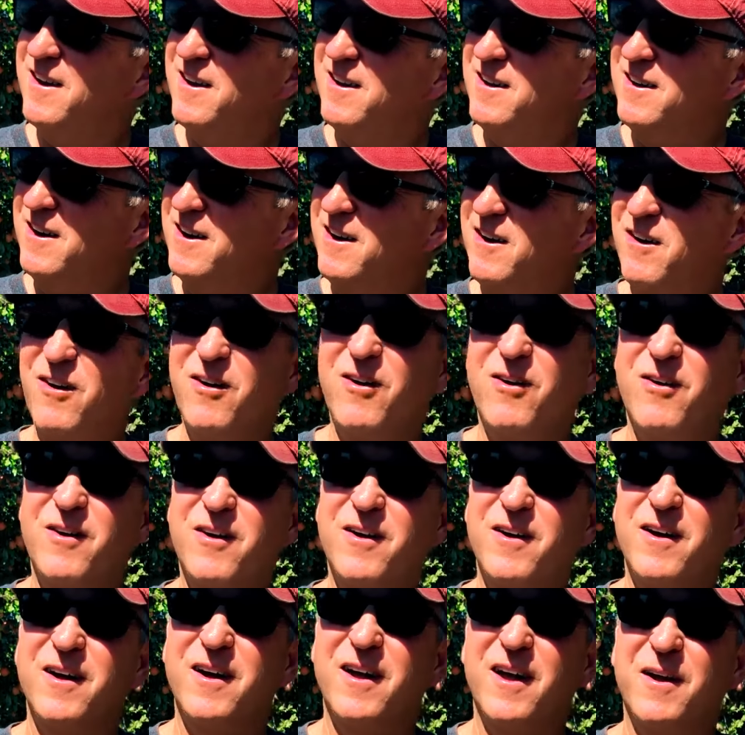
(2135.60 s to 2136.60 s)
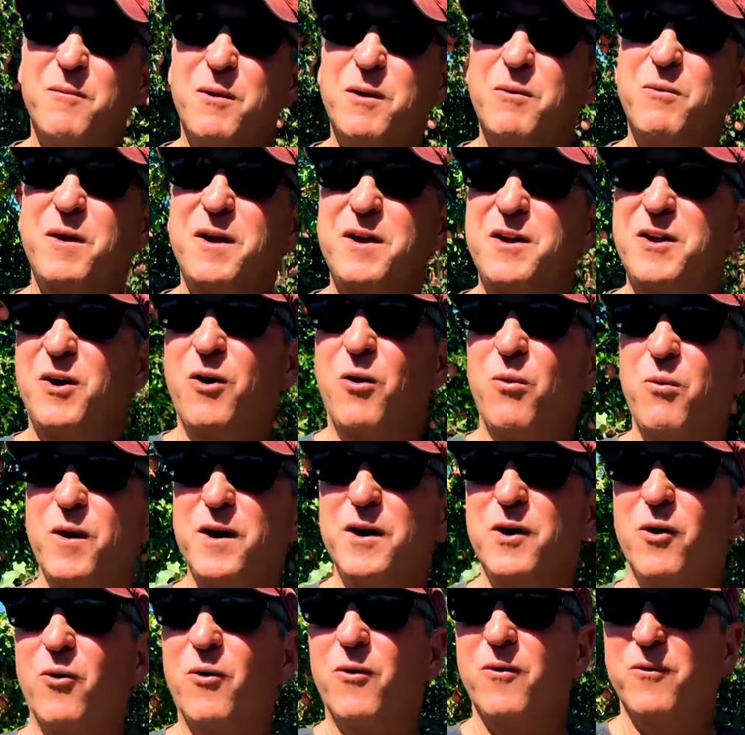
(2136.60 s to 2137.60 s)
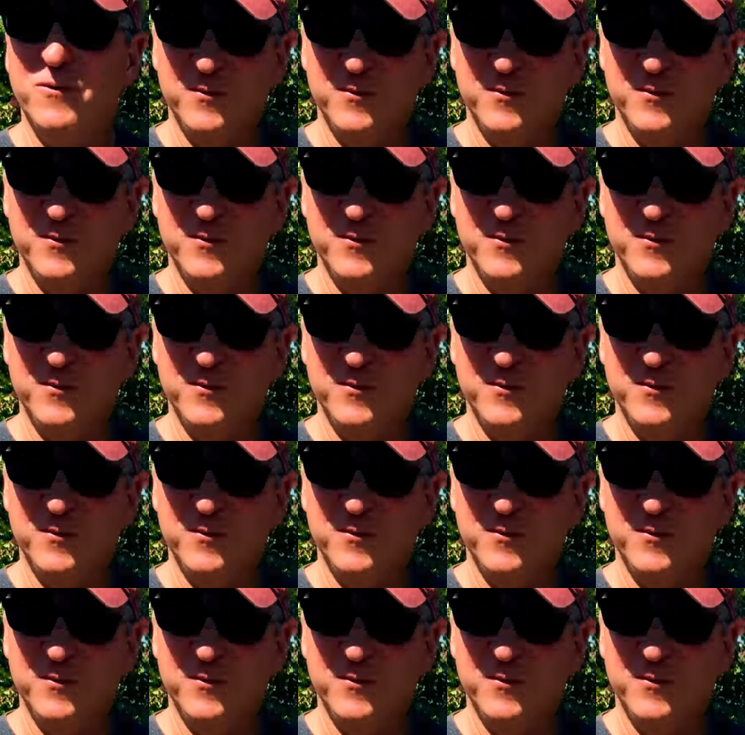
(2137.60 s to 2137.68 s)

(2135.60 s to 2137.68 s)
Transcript: Yeah. You know, so we, you know, we don't,